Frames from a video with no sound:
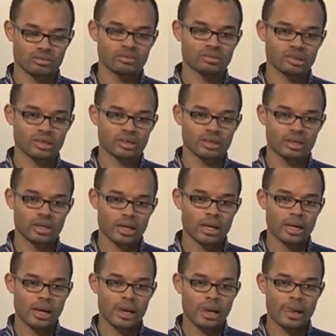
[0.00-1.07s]
But if you don't
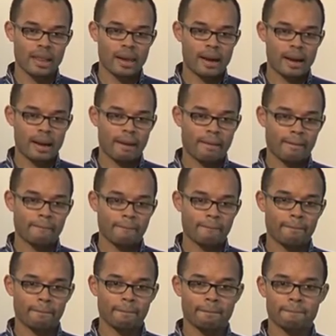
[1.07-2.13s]
tell them,
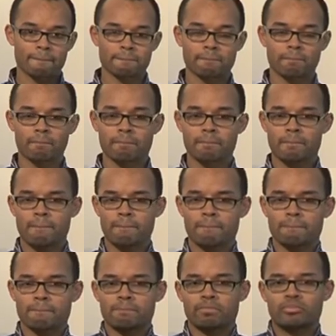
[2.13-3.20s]
and they won't
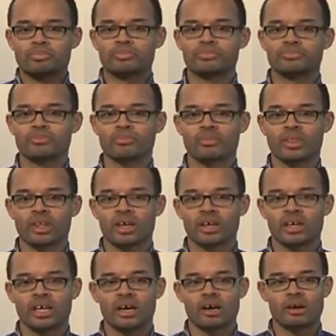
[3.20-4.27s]
understand your business.
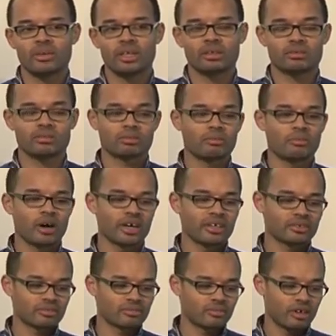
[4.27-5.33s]
Yeah, I mean,
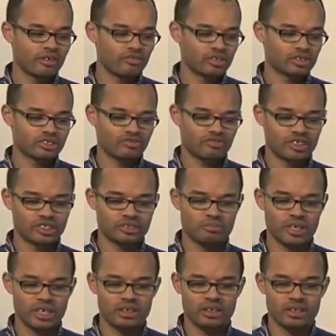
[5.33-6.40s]
my philosophy has
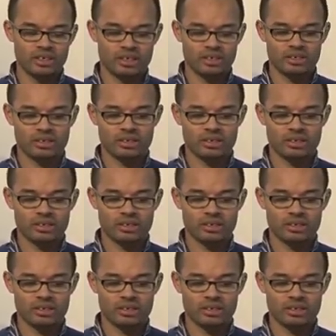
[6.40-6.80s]
been that.